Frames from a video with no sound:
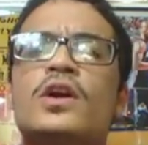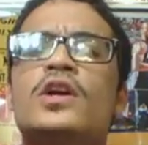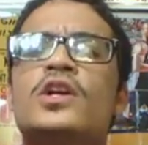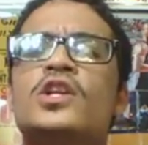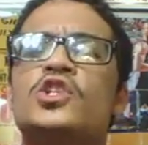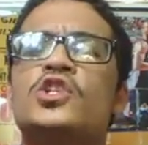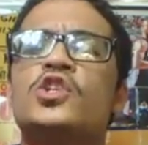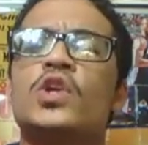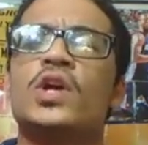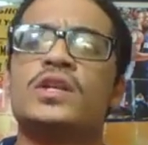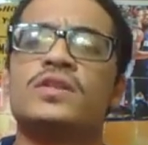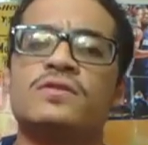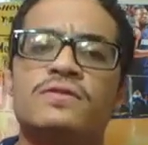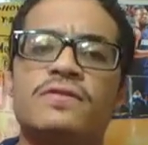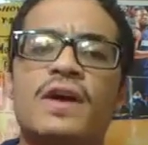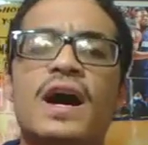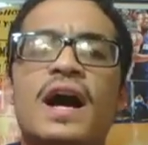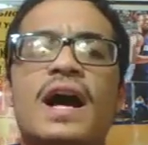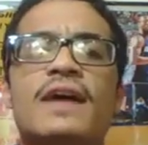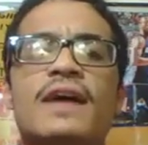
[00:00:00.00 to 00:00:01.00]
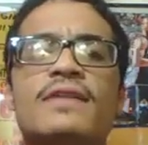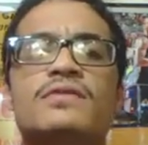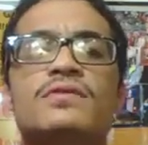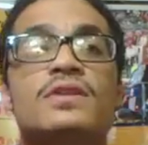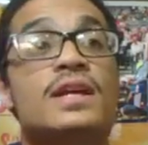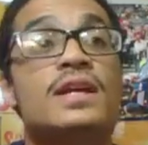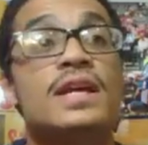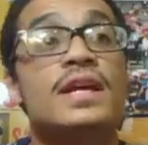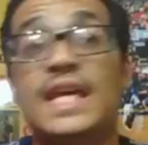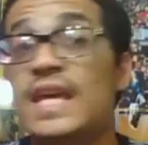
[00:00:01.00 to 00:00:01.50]

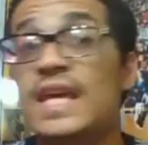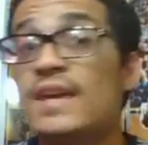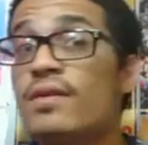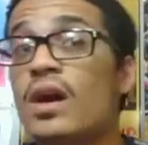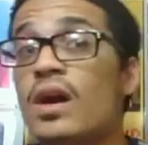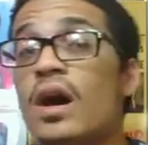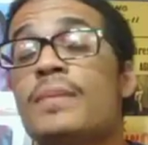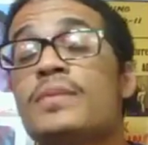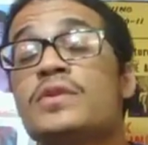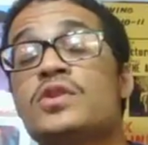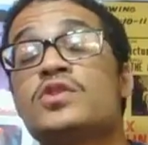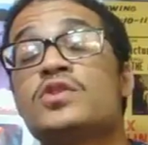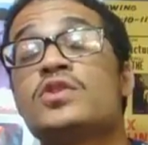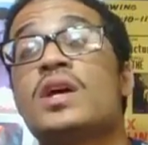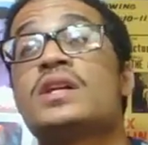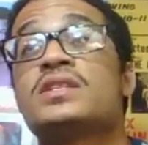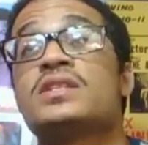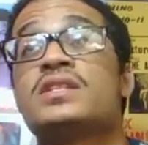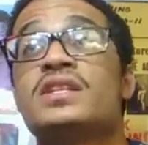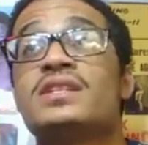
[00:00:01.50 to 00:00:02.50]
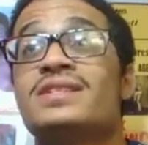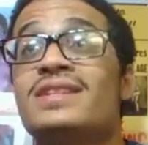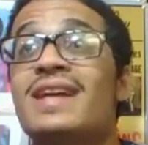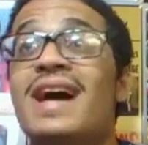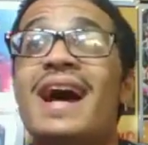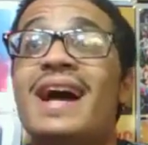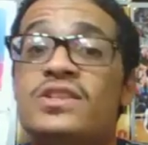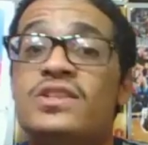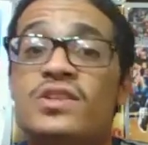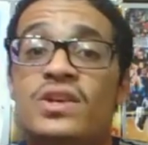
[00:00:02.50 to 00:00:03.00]
2005, even up until
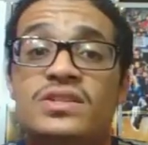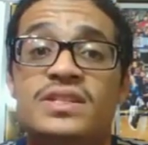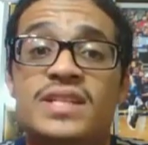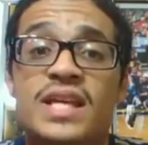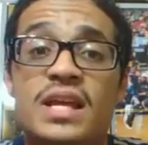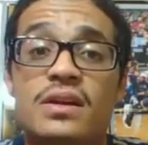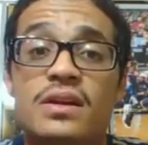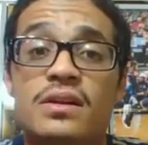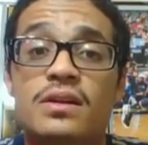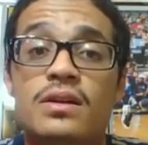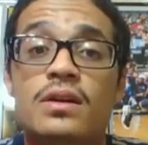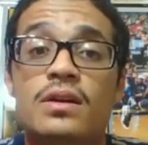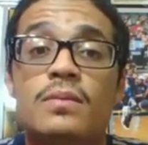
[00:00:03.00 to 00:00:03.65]
2009, 2010,